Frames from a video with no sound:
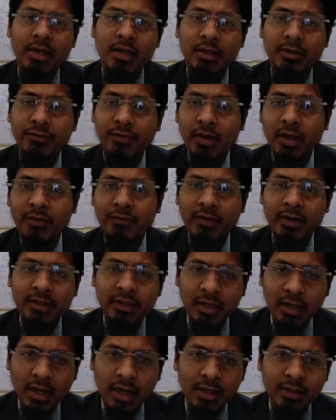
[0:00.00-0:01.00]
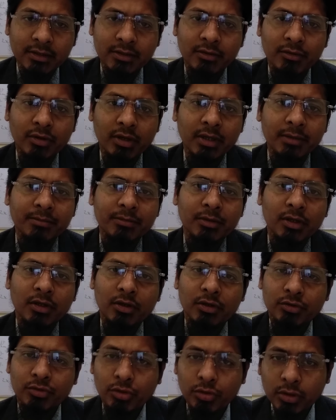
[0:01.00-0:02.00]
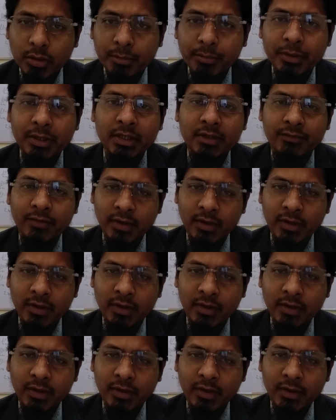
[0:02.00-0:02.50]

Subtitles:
it will affect the lungs, okay, through the breath.